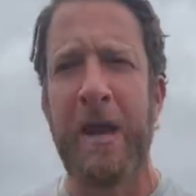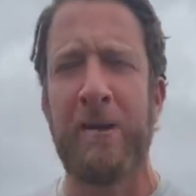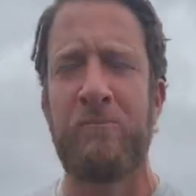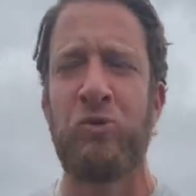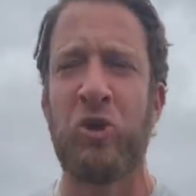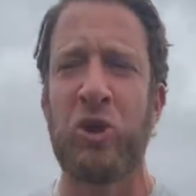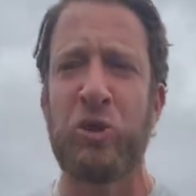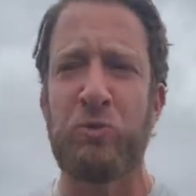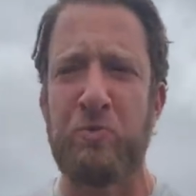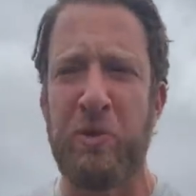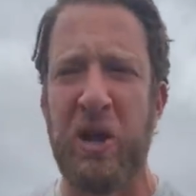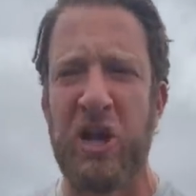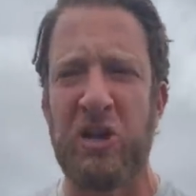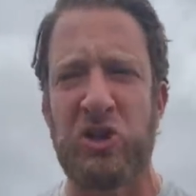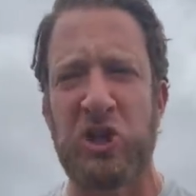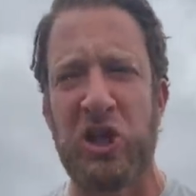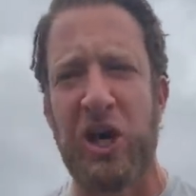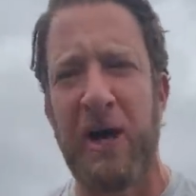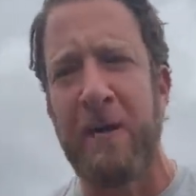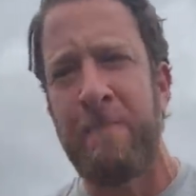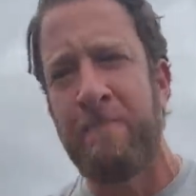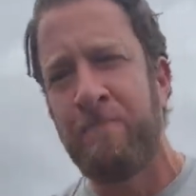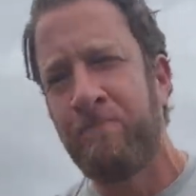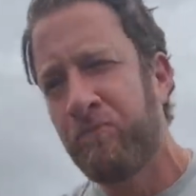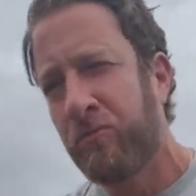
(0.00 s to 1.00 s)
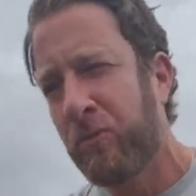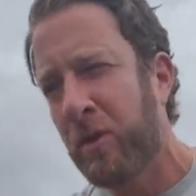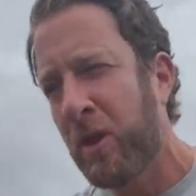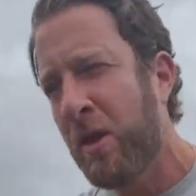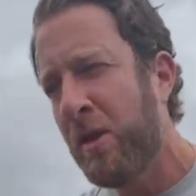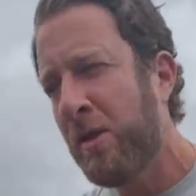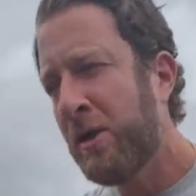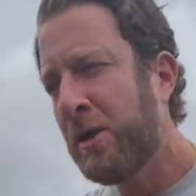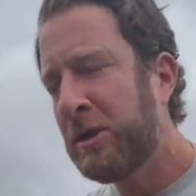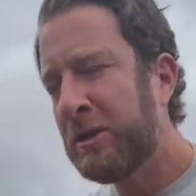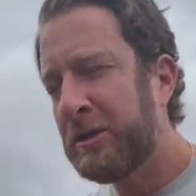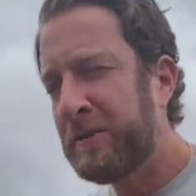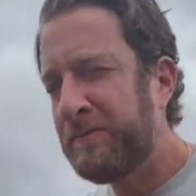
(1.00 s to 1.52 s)
And this pizza
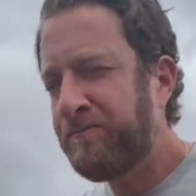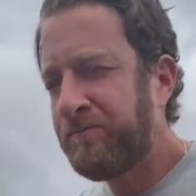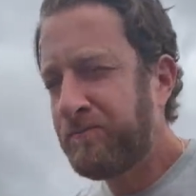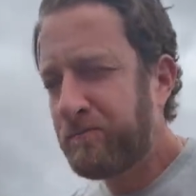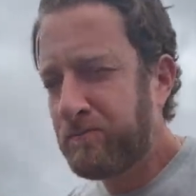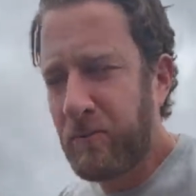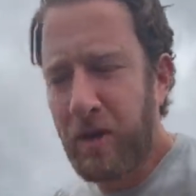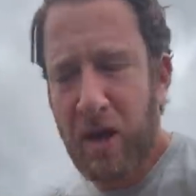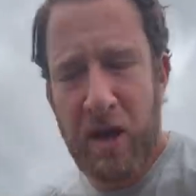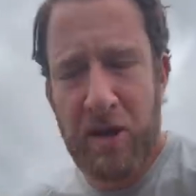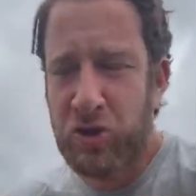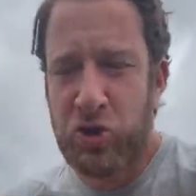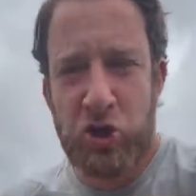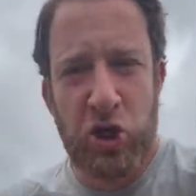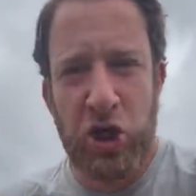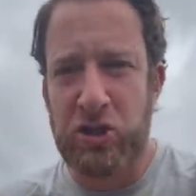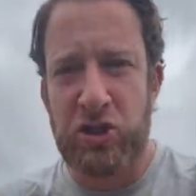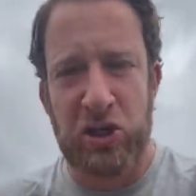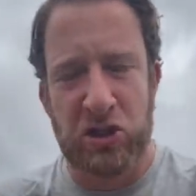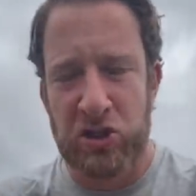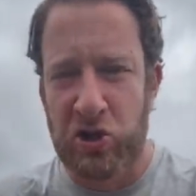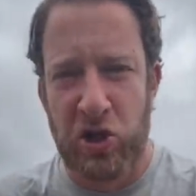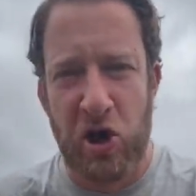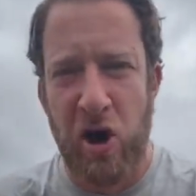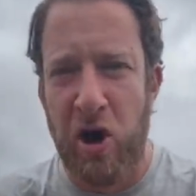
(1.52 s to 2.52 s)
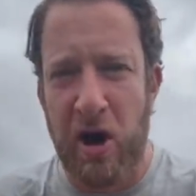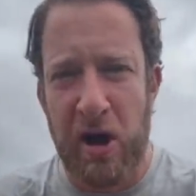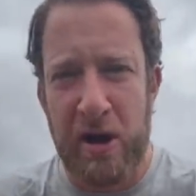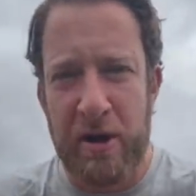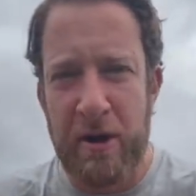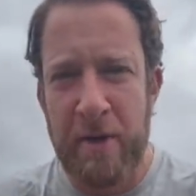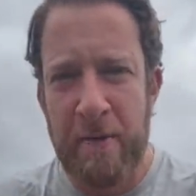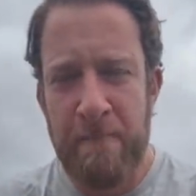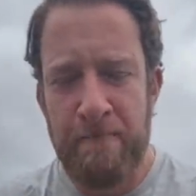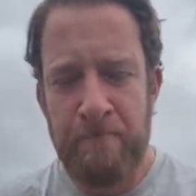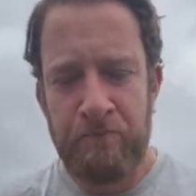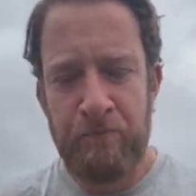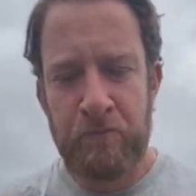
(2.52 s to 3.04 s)
is just as good.
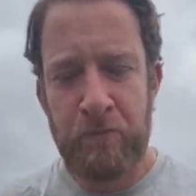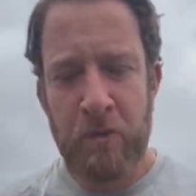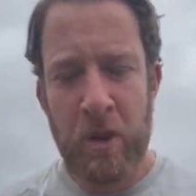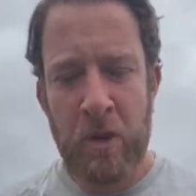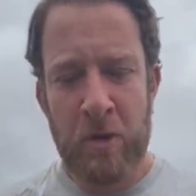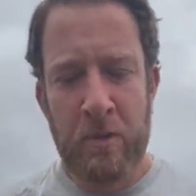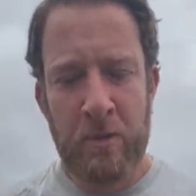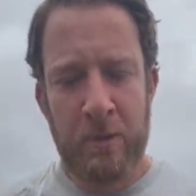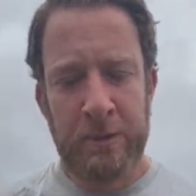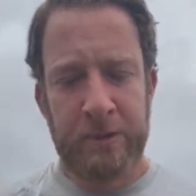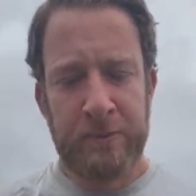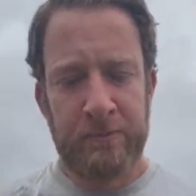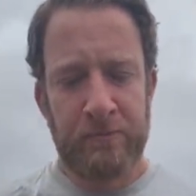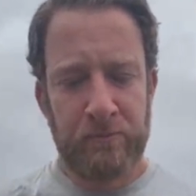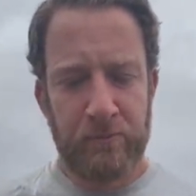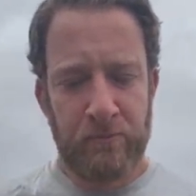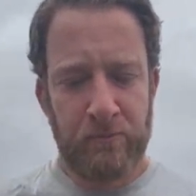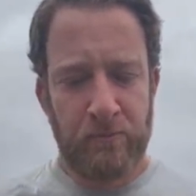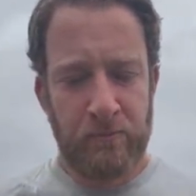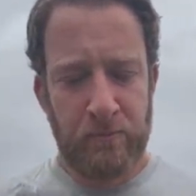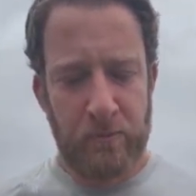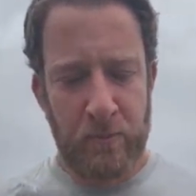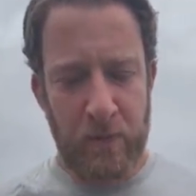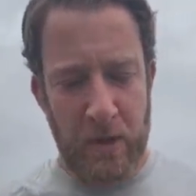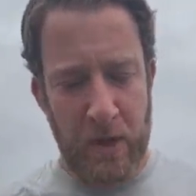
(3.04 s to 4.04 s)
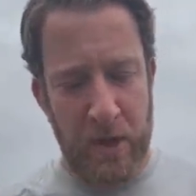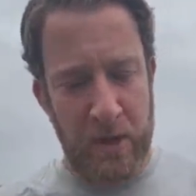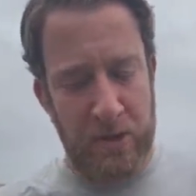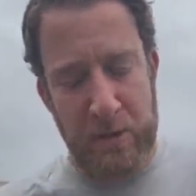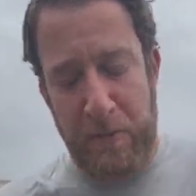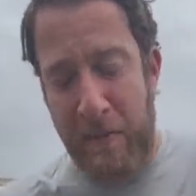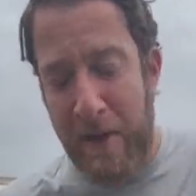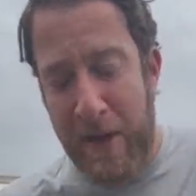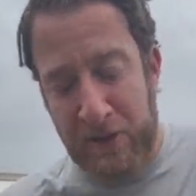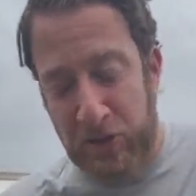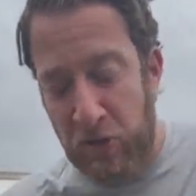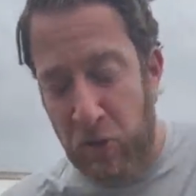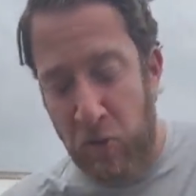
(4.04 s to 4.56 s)
It
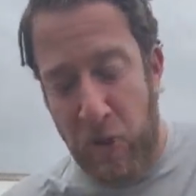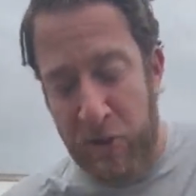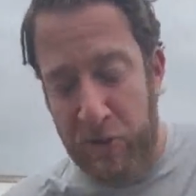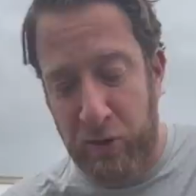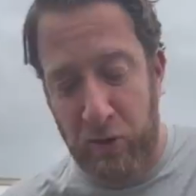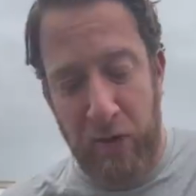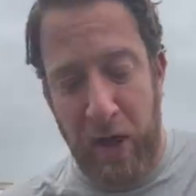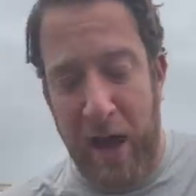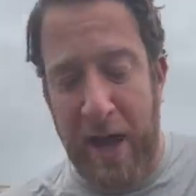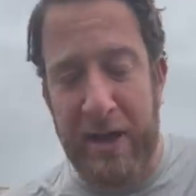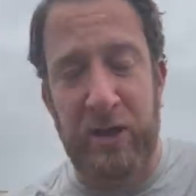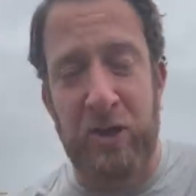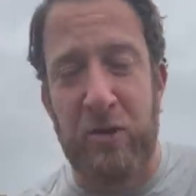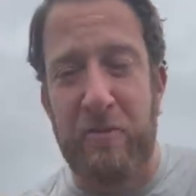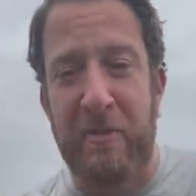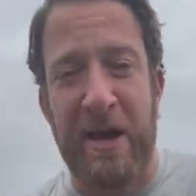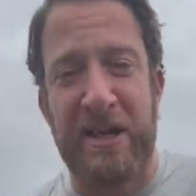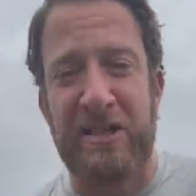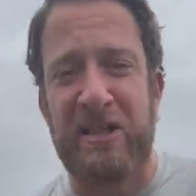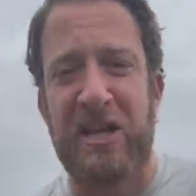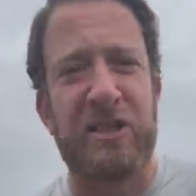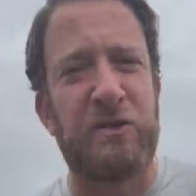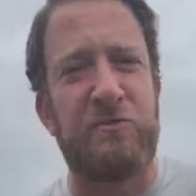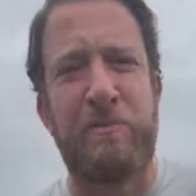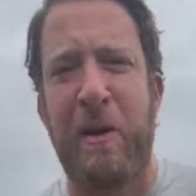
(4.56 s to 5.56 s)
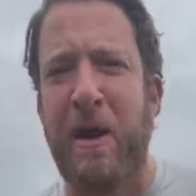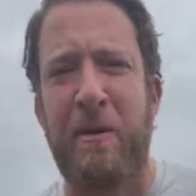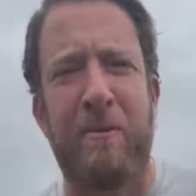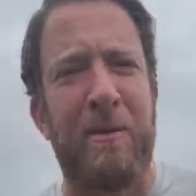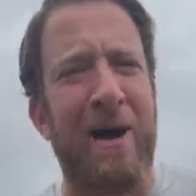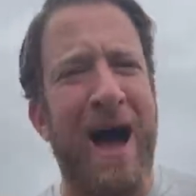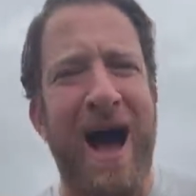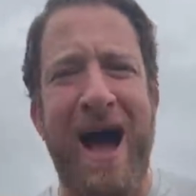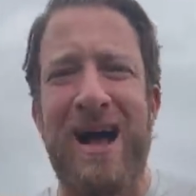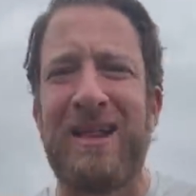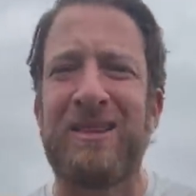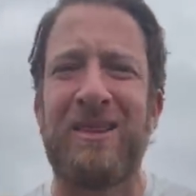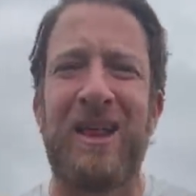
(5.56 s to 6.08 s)
depends on what you like. You may say it's better, but
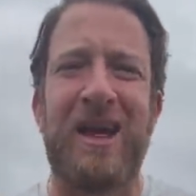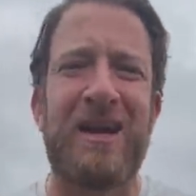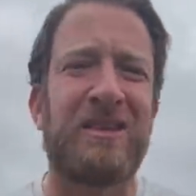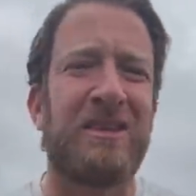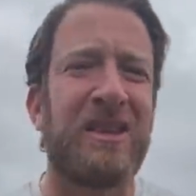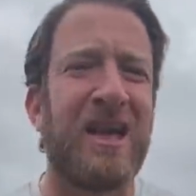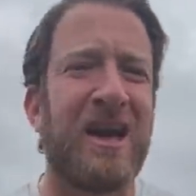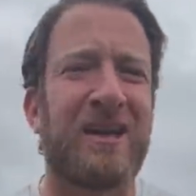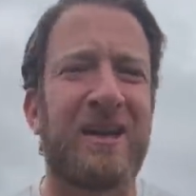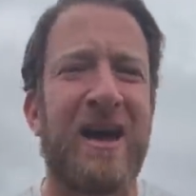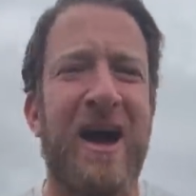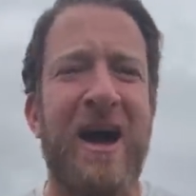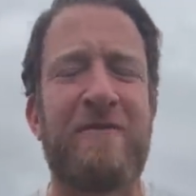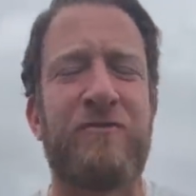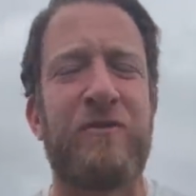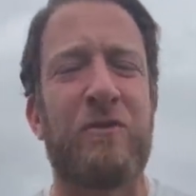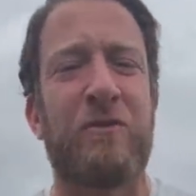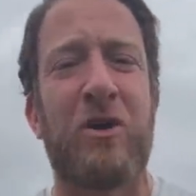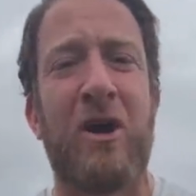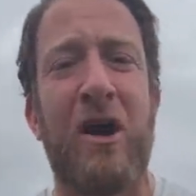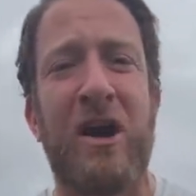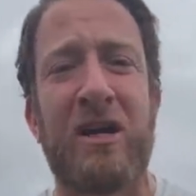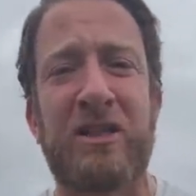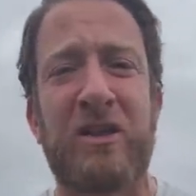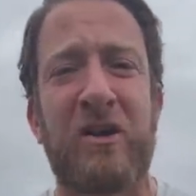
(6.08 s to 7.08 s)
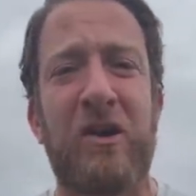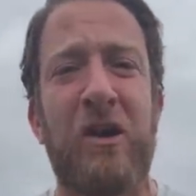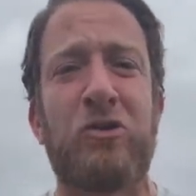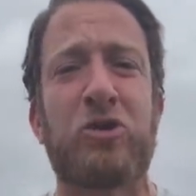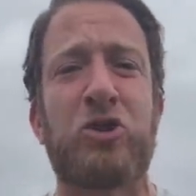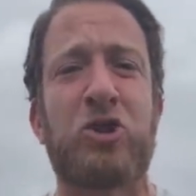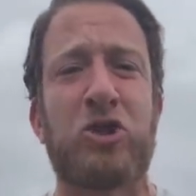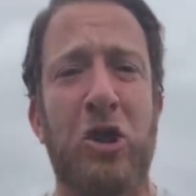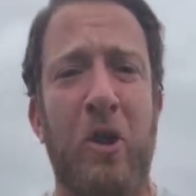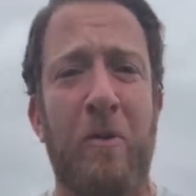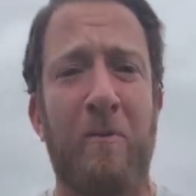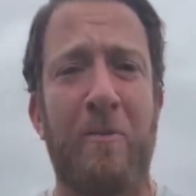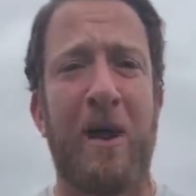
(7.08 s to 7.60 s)
I like that guy from Kosovo
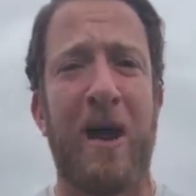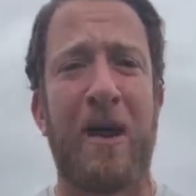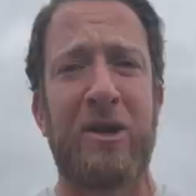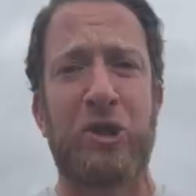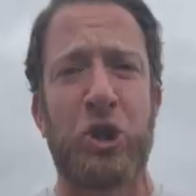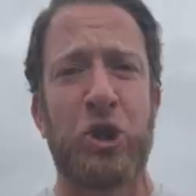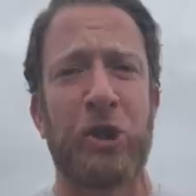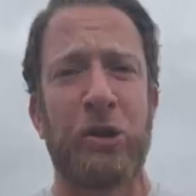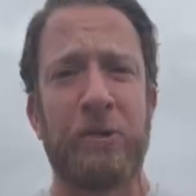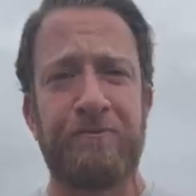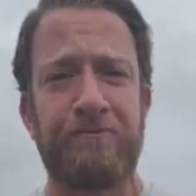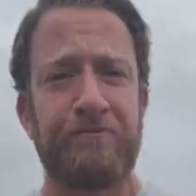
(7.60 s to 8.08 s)
so much.